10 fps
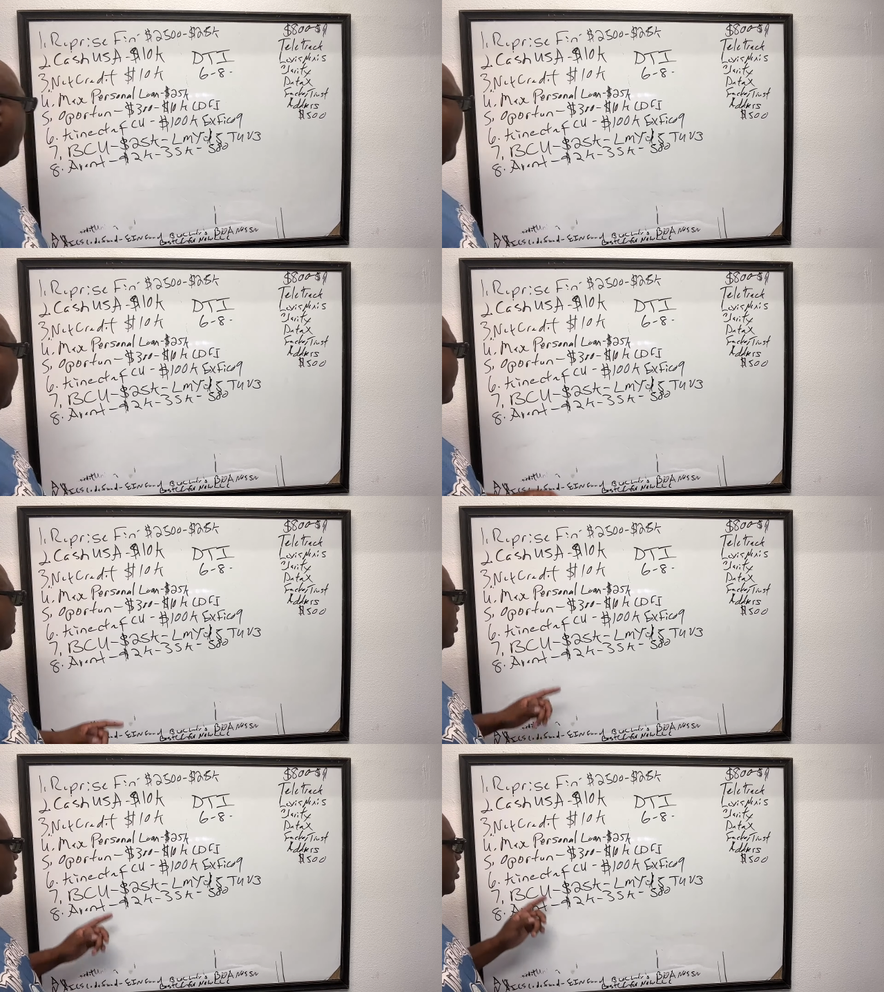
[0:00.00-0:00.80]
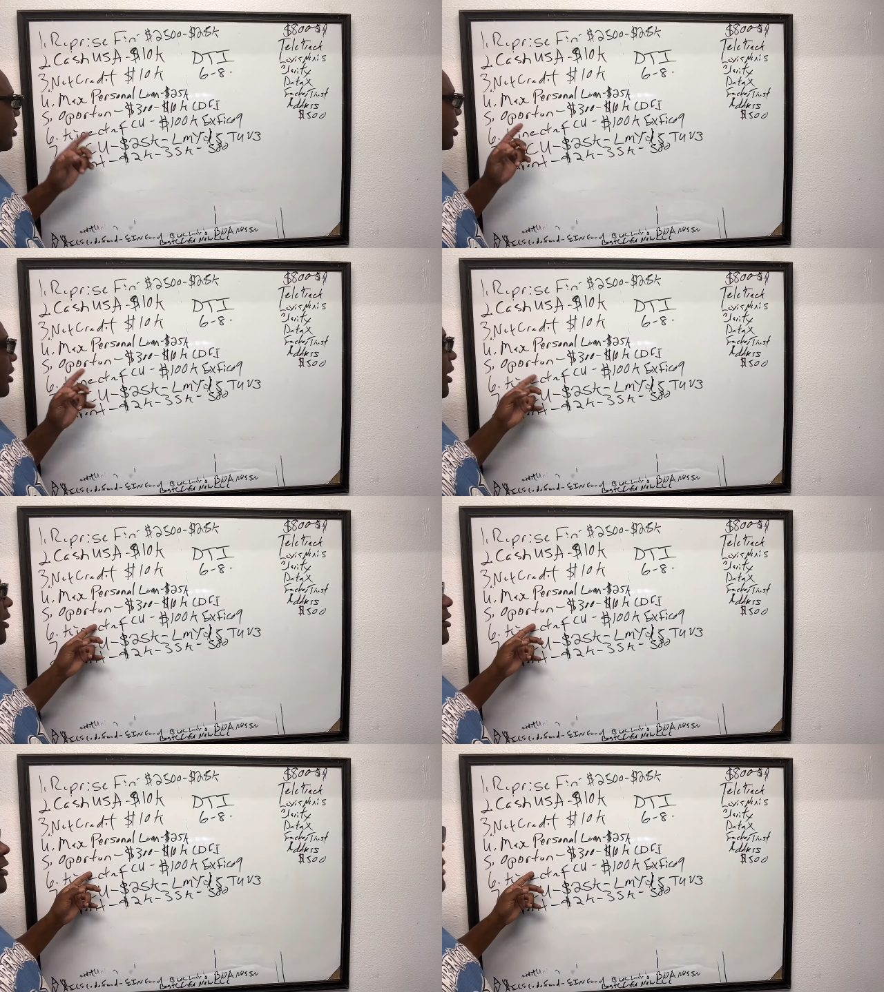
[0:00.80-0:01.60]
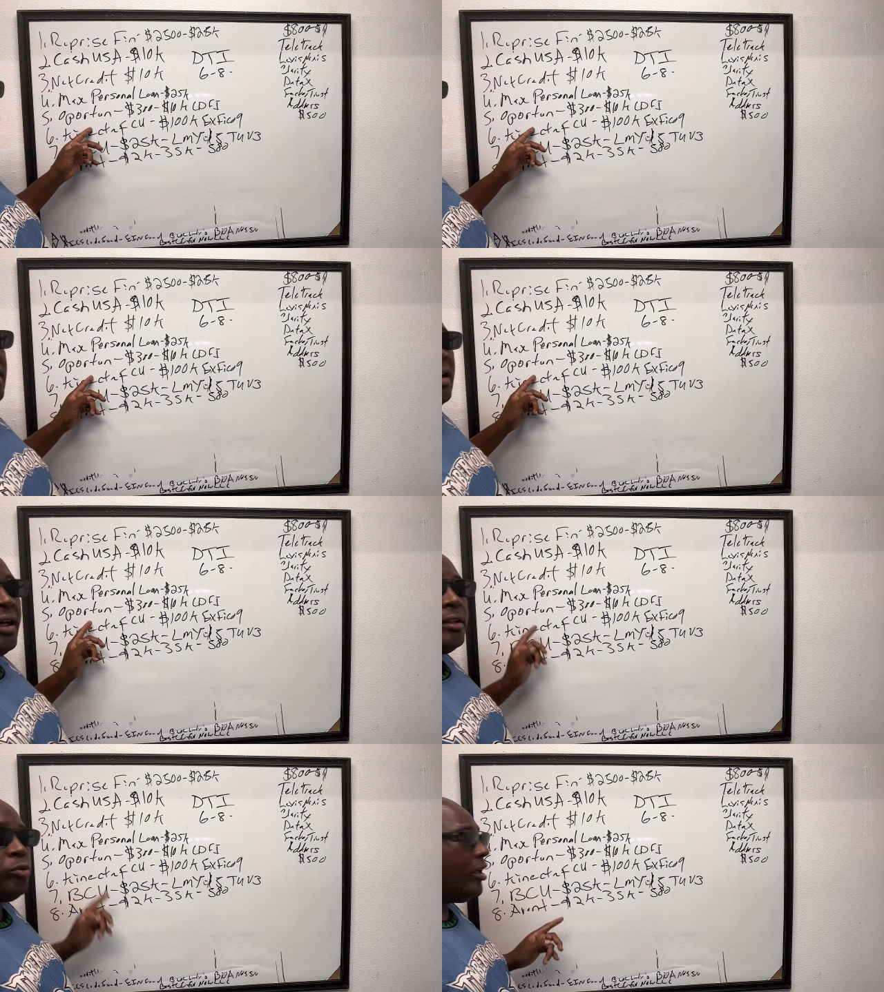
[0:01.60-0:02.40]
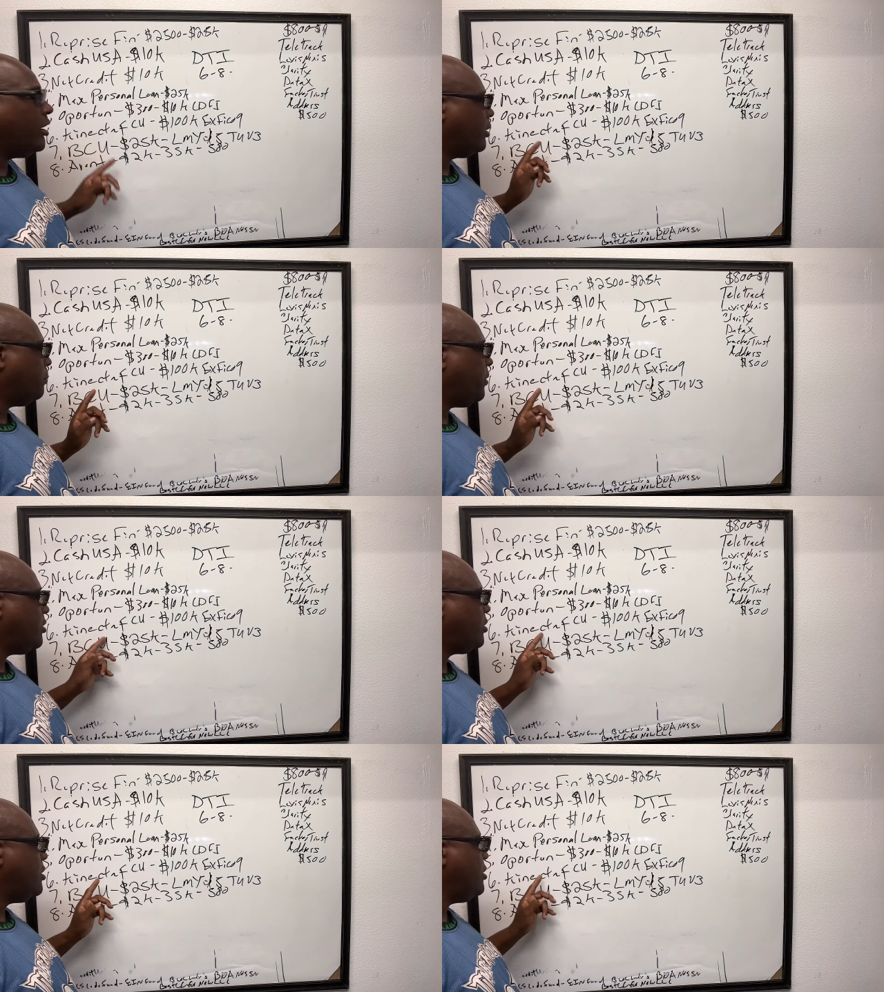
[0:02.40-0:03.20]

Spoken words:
[unreadable: no face in view]